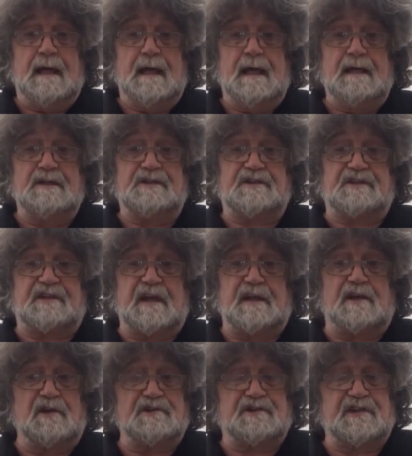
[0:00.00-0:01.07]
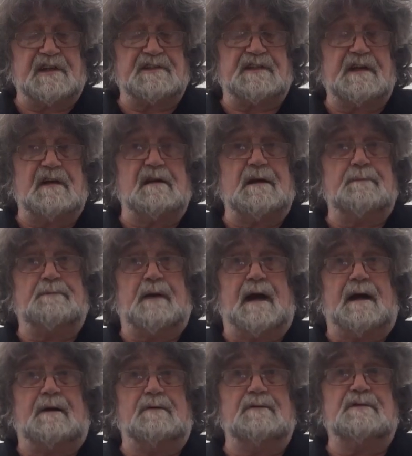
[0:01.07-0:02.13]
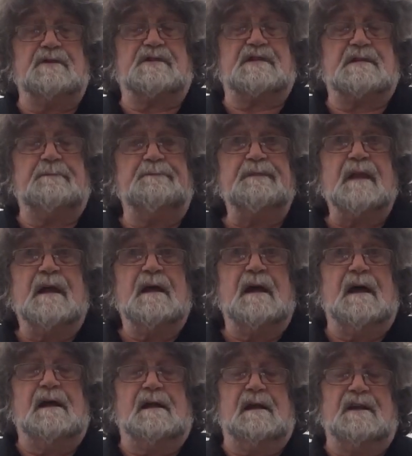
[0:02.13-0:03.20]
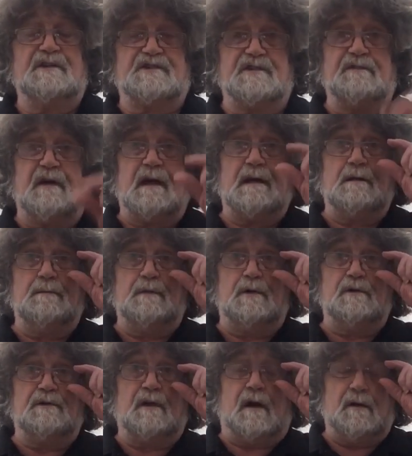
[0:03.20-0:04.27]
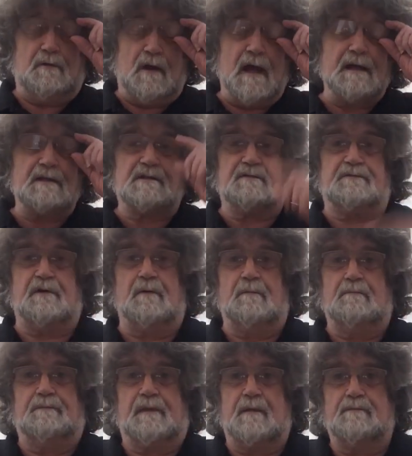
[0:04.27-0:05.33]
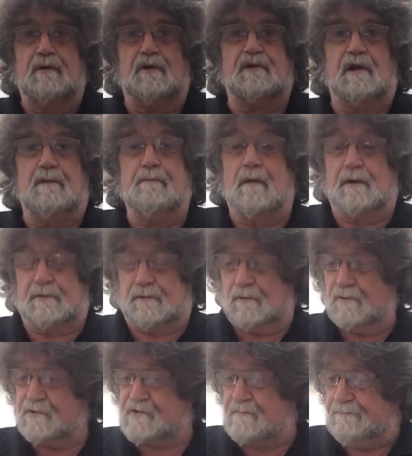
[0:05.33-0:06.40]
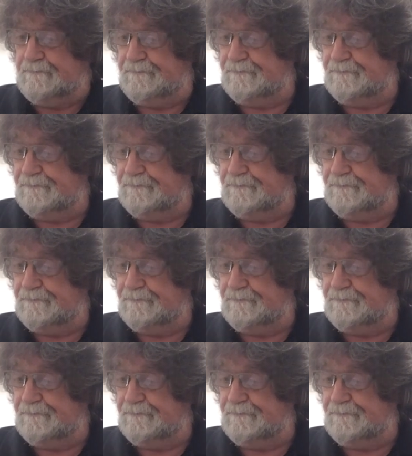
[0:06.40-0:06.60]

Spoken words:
It costs £39 and it's available direct from Brooklin Models.